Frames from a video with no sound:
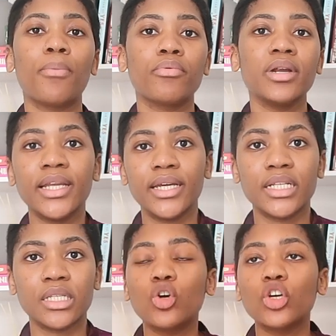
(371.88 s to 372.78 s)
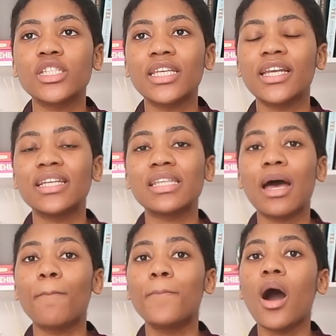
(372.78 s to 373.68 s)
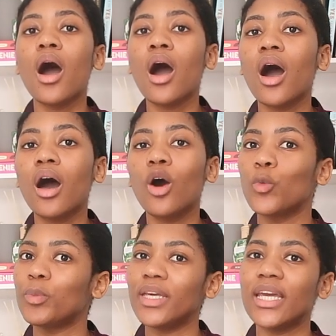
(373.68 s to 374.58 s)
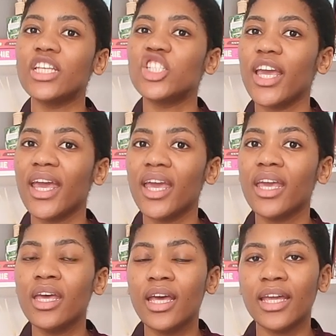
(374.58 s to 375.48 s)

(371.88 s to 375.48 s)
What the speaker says: brilliant because it is a BAHA or BHA.